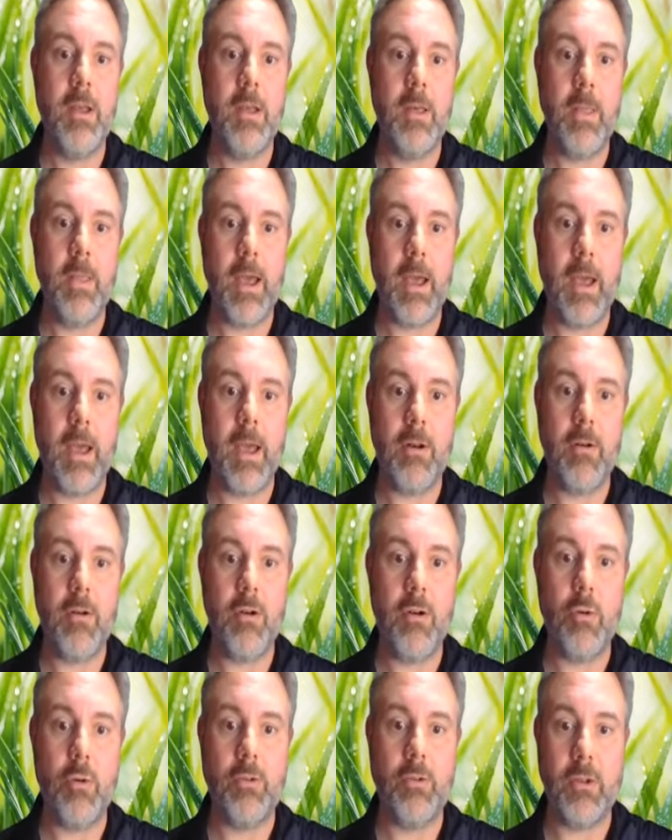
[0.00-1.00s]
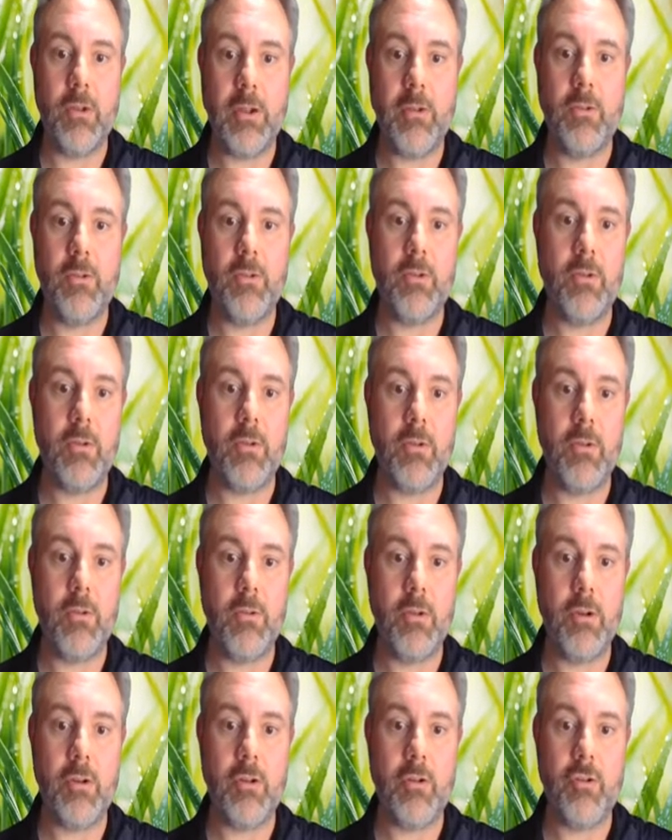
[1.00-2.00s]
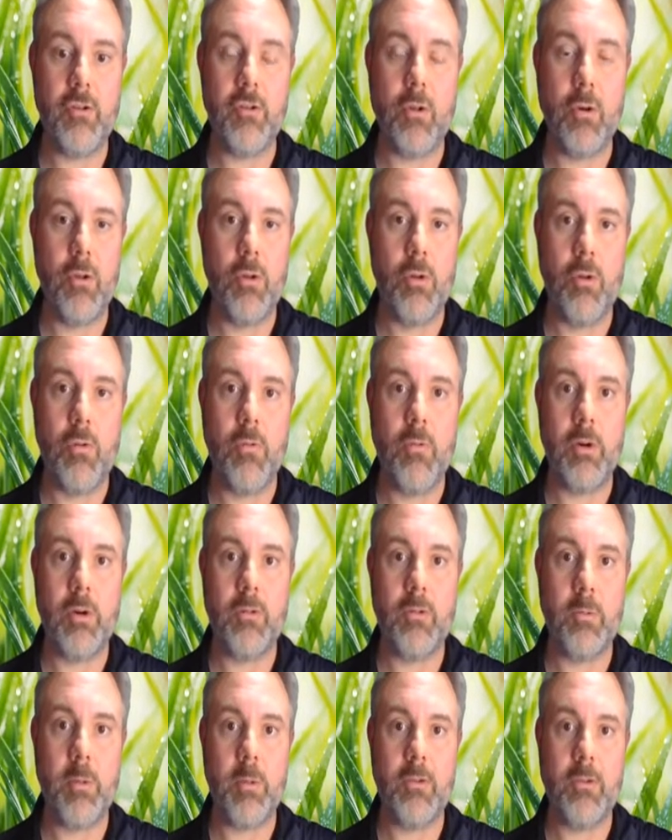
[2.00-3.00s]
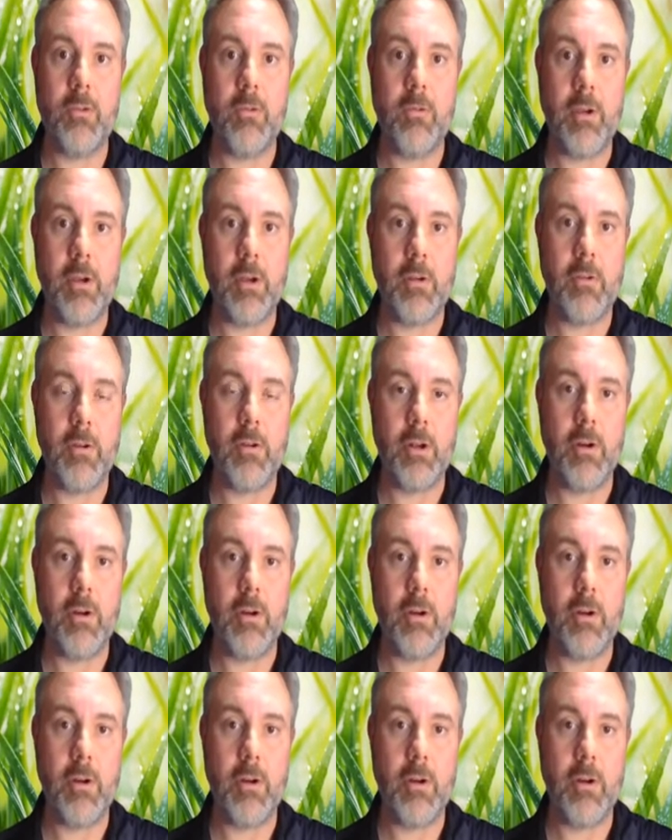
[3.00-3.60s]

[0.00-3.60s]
that goes into the control over a specific,